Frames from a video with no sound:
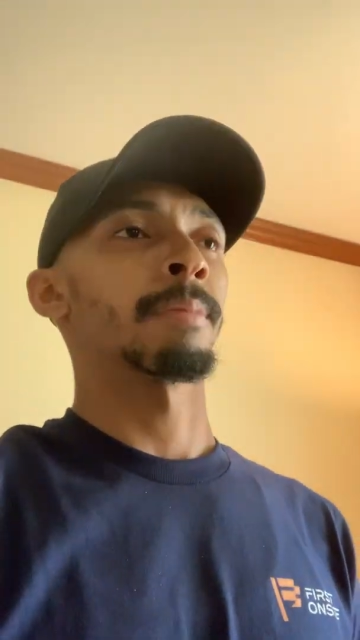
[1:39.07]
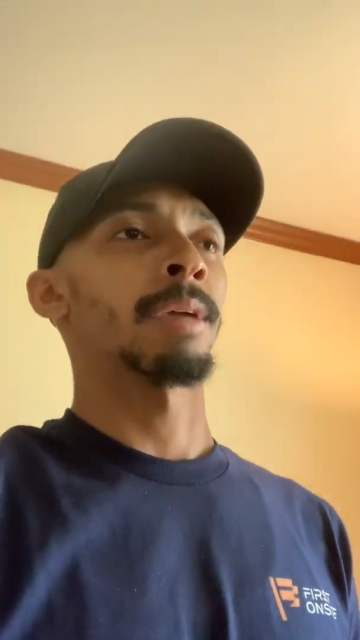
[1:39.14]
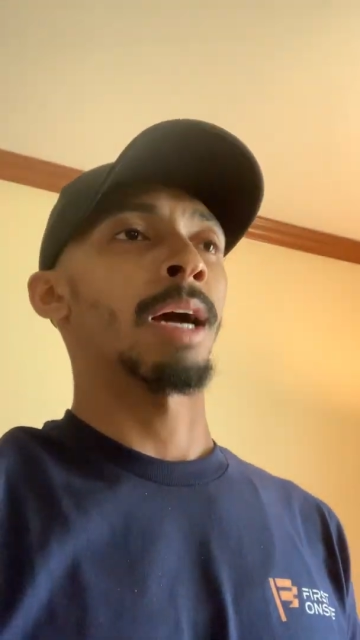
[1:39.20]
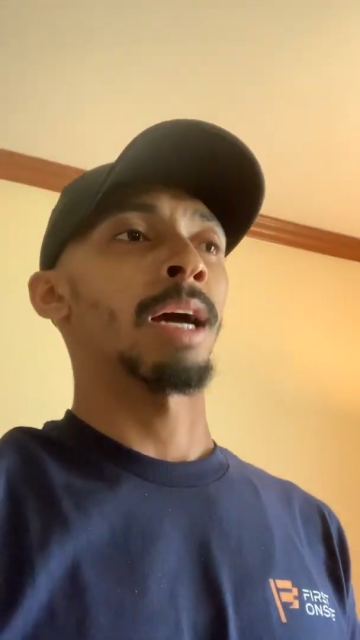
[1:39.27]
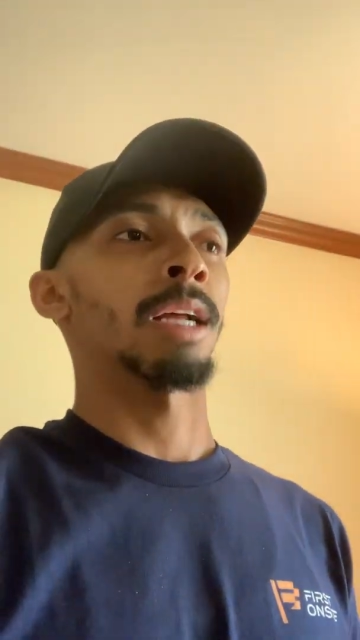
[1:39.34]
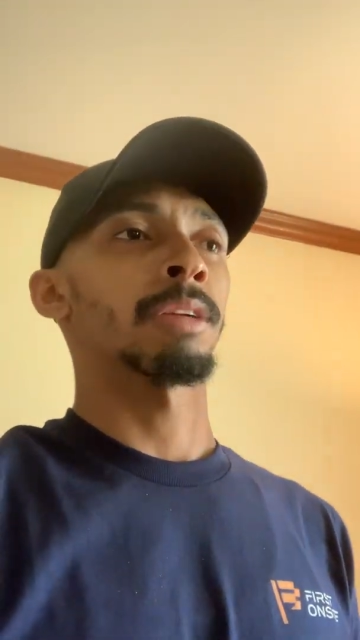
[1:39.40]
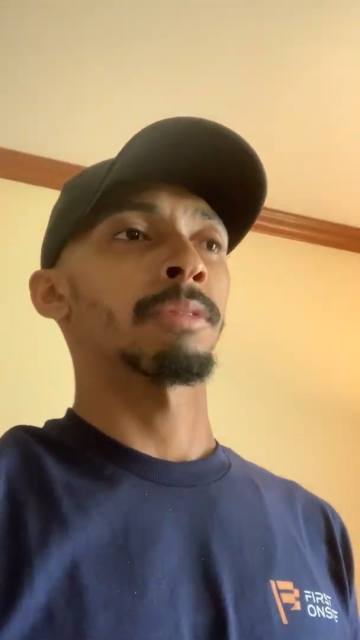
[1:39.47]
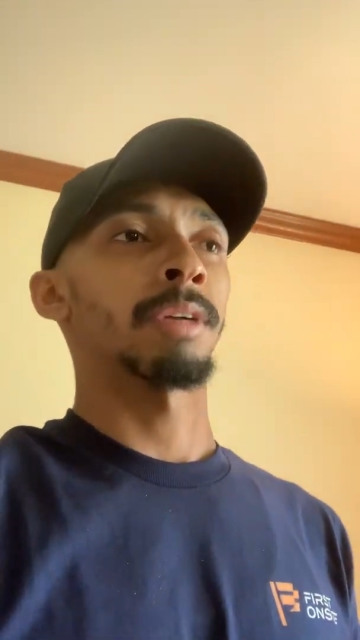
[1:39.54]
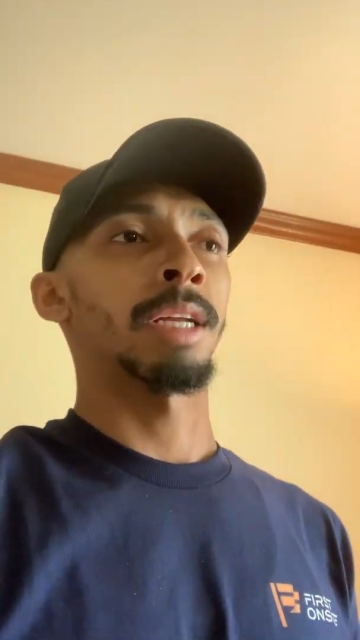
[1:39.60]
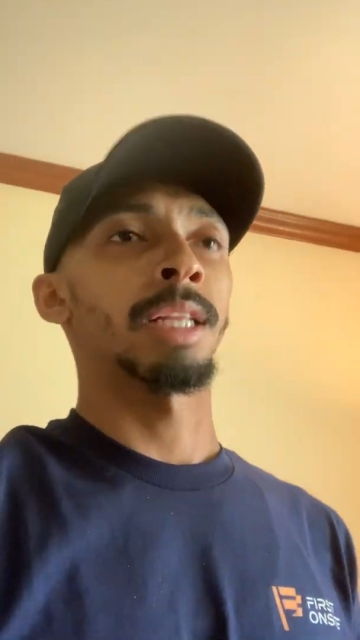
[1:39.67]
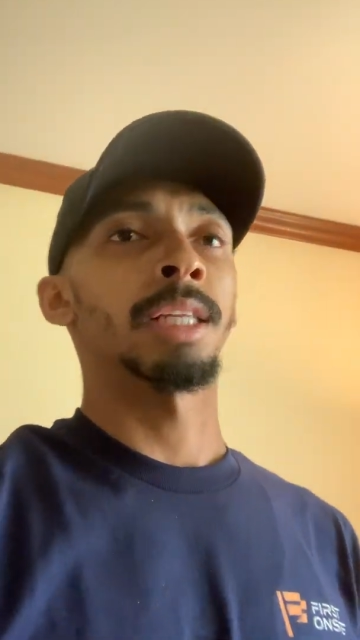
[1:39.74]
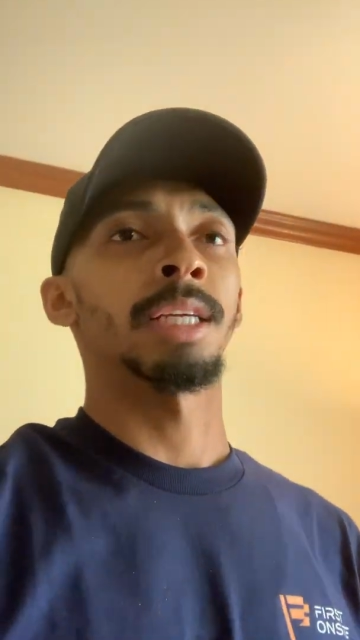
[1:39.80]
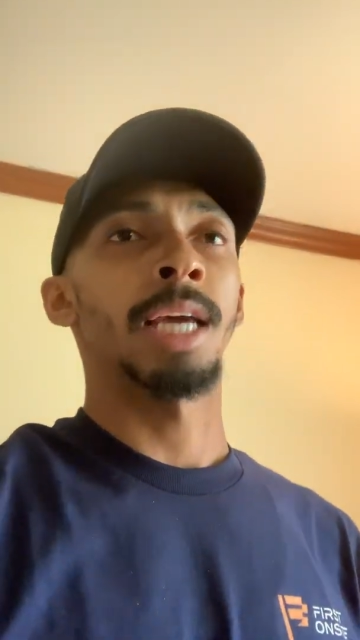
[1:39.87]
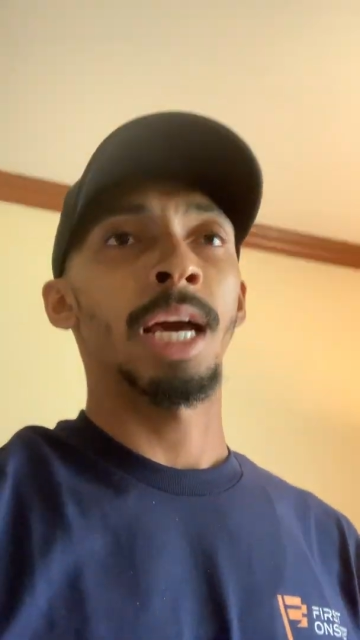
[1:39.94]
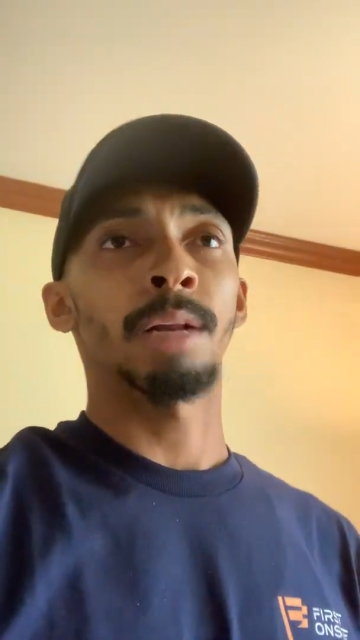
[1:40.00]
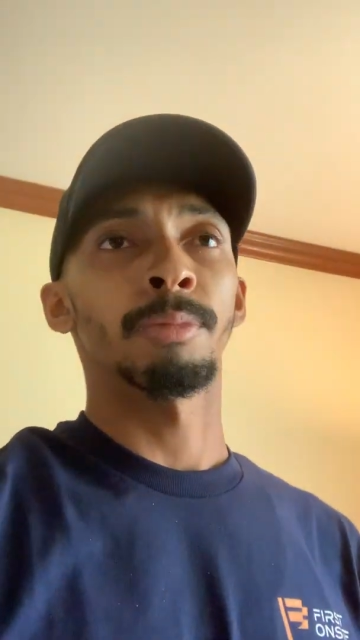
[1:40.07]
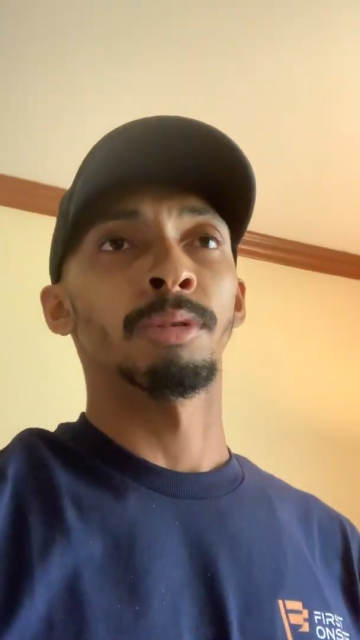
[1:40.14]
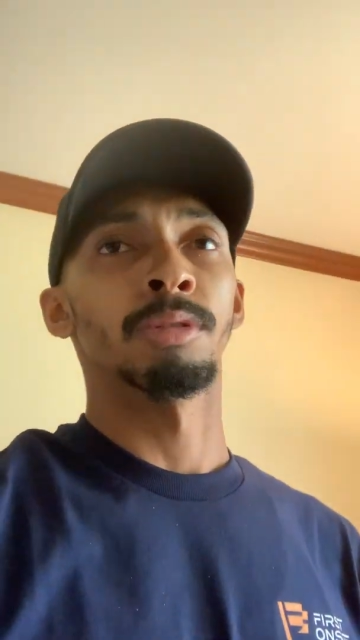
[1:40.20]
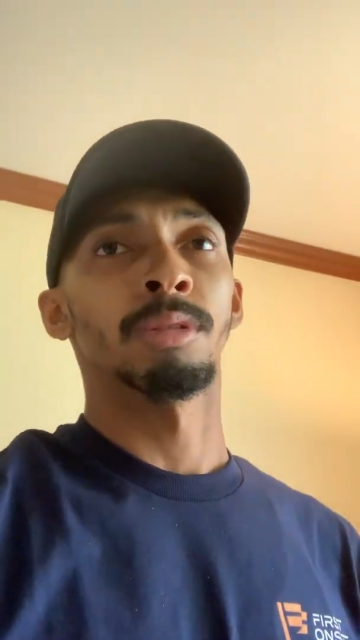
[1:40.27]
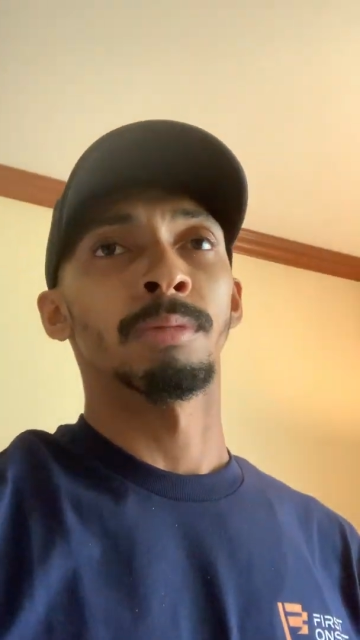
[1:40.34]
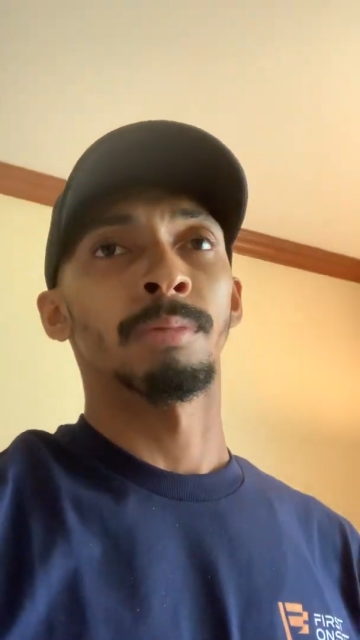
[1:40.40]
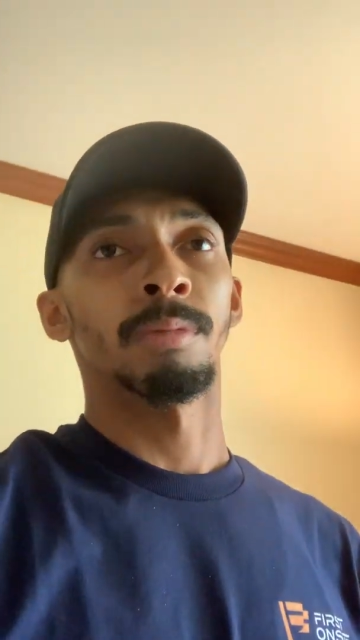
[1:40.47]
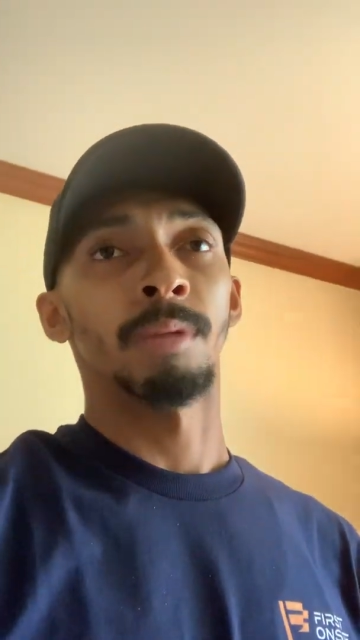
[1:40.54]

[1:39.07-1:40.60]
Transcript: God created the animals,